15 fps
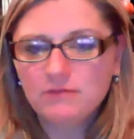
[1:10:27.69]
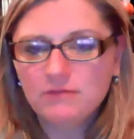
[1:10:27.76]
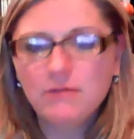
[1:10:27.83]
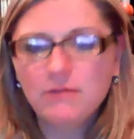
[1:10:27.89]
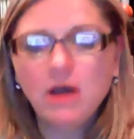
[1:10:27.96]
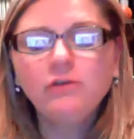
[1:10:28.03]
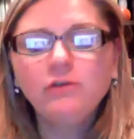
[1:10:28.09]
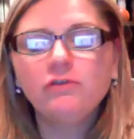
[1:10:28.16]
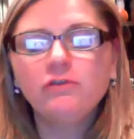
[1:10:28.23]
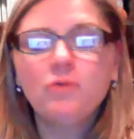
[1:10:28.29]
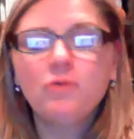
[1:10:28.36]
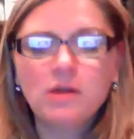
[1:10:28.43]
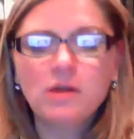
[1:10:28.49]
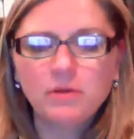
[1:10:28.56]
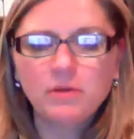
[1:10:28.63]
Most
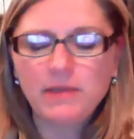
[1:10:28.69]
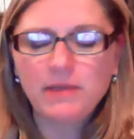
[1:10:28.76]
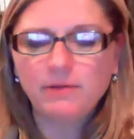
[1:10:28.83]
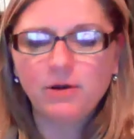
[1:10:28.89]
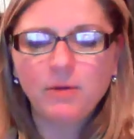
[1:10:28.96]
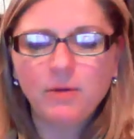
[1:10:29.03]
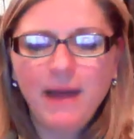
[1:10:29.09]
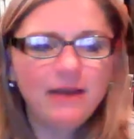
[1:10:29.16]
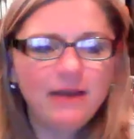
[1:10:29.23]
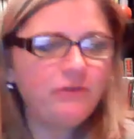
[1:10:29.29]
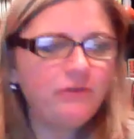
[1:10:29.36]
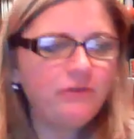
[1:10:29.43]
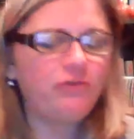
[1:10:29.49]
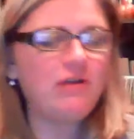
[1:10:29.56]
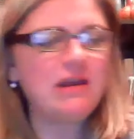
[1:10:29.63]
normal people, go out on
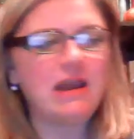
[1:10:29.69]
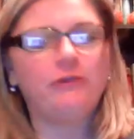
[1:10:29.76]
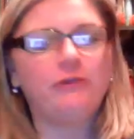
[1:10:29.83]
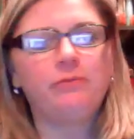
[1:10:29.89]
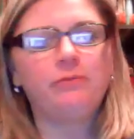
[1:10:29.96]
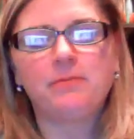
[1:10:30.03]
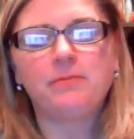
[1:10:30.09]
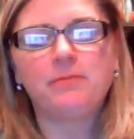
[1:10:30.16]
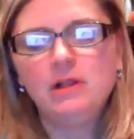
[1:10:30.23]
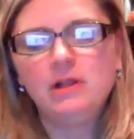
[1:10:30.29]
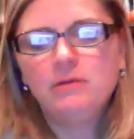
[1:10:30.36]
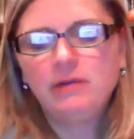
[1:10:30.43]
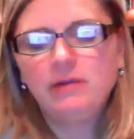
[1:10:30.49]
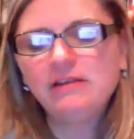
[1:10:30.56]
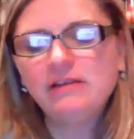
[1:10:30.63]
the street and ask people,
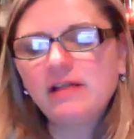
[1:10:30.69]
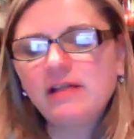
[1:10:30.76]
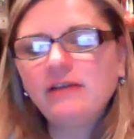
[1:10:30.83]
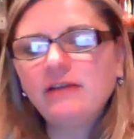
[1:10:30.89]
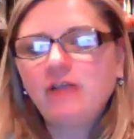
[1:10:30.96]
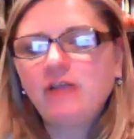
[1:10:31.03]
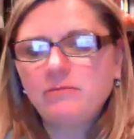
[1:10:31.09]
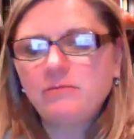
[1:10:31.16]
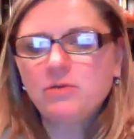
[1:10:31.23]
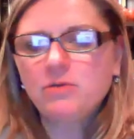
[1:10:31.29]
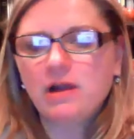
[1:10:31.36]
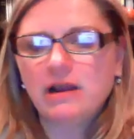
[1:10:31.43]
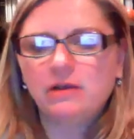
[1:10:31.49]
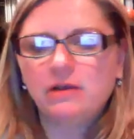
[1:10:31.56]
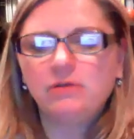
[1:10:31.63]
when's the last time you
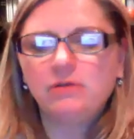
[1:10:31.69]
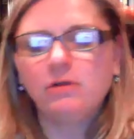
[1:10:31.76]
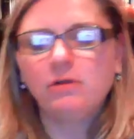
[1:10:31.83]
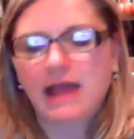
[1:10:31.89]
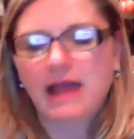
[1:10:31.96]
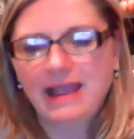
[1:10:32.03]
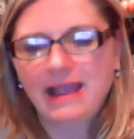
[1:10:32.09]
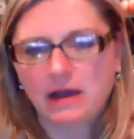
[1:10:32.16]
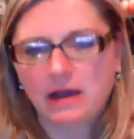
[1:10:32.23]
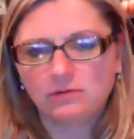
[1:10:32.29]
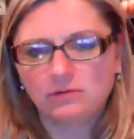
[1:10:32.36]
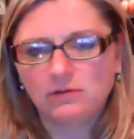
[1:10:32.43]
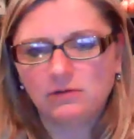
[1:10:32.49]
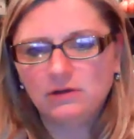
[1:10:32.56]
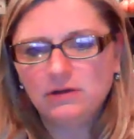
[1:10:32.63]
were on a Google Hangout?
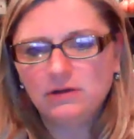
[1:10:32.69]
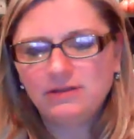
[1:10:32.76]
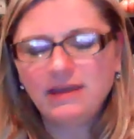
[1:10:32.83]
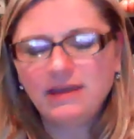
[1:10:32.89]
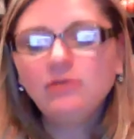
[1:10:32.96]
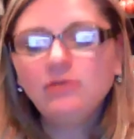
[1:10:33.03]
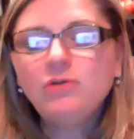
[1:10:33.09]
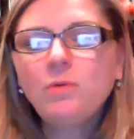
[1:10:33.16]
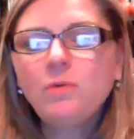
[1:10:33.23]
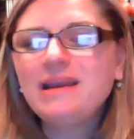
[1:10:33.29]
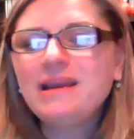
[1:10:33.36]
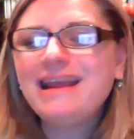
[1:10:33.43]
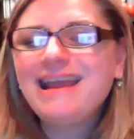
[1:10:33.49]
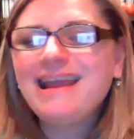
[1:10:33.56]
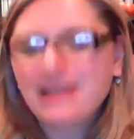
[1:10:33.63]
They don't know what
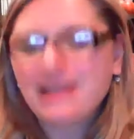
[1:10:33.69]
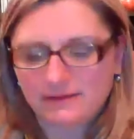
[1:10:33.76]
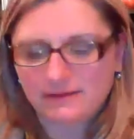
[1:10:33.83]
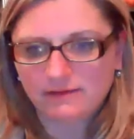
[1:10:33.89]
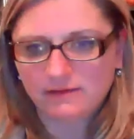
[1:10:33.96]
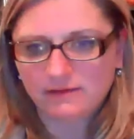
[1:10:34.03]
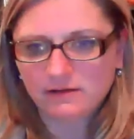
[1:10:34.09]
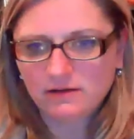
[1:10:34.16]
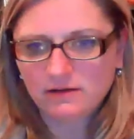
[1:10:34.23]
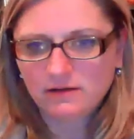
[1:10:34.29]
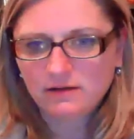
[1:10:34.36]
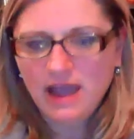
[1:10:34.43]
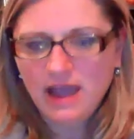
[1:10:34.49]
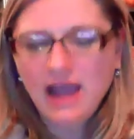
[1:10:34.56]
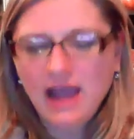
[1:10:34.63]
it is.
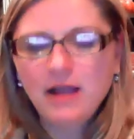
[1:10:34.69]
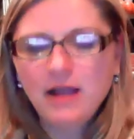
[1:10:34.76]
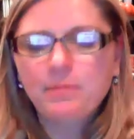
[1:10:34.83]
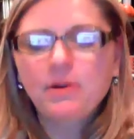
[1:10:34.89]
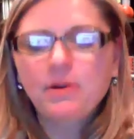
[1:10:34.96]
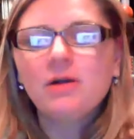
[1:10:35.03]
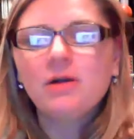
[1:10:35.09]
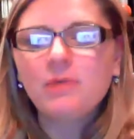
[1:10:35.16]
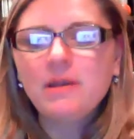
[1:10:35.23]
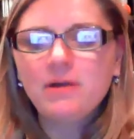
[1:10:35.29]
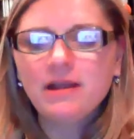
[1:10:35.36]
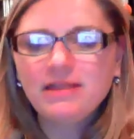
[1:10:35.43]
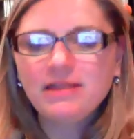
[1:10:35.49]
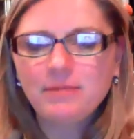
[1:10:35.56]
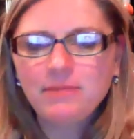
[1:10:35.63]
Heck, Bert, we
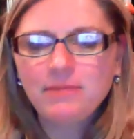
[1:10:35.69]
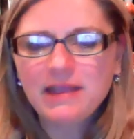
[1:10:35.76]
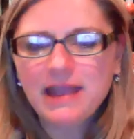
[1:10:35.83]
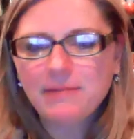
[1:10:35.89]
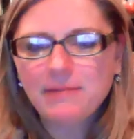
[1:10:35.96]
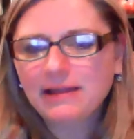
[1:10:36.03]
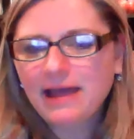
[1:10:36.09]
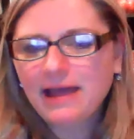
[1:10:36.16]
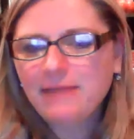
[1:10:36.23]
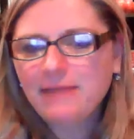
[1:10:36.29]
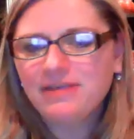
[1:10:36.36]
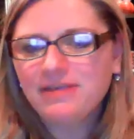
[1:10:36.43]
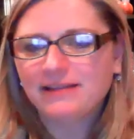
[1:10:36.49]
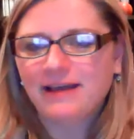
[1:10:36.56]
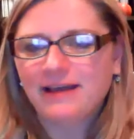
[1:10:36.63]
were at that big MLM
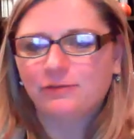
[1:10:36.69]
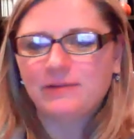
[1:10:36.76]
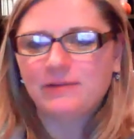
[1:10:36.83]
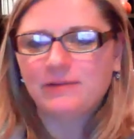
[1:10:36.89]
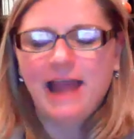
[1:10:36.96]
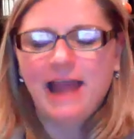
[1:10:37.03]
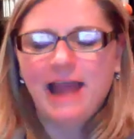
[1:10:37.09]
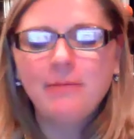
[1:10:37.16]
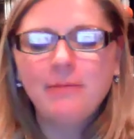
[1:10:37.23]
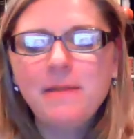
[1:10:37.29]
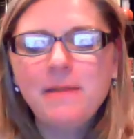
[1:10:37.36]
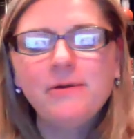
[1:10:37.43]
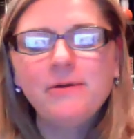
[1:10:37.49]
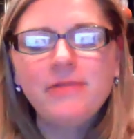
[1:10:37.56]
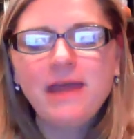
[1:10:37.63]
thing last weekend. How many
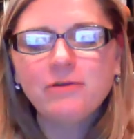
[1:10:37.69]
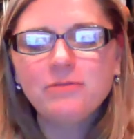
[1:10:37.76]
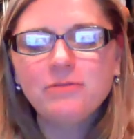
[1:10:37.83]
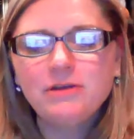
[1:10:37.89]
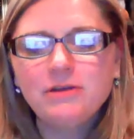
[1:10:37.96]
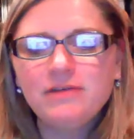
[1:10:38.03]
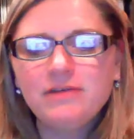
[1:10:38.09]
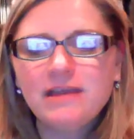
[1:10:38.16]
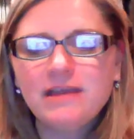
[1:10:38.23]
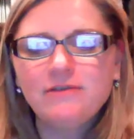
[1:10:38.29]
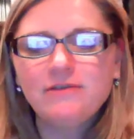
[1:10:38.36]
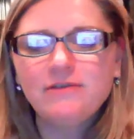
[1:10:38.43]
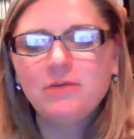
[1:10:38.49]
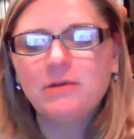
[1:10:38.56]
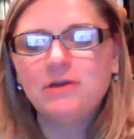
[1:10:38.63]
people in that room do you think
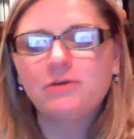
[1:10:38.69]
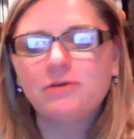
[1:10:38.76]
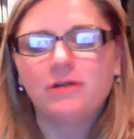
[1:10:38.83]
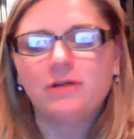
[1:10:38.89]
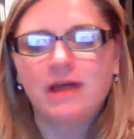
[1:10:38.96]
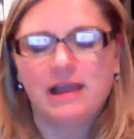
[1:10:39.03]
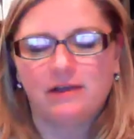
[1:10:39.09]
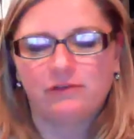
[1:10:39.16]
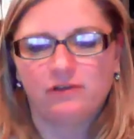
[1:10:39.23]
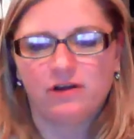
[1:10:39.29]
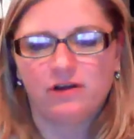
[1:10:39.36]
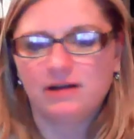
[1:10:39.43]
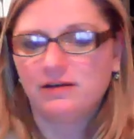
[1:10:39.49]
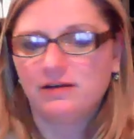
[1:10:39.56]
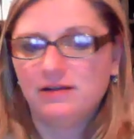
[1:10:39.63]
even know what Google Hangouts
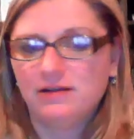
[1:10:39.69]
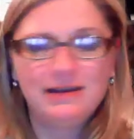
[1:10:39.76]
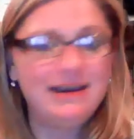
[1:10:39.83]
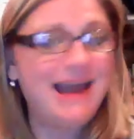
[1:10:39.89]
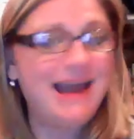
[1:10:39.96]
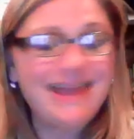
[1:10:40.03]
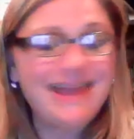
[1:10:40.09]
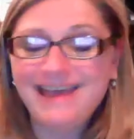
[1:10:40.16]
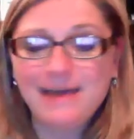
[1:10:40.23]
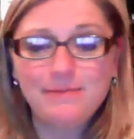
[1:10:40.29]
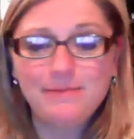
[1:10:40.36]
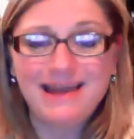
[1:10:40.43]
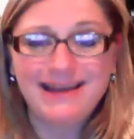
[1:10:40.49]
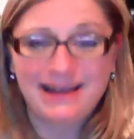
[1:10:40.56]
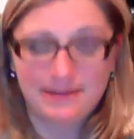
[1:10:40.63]
are? Not that
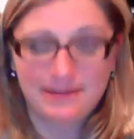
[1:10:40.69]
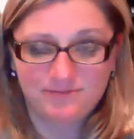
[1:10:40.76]
many.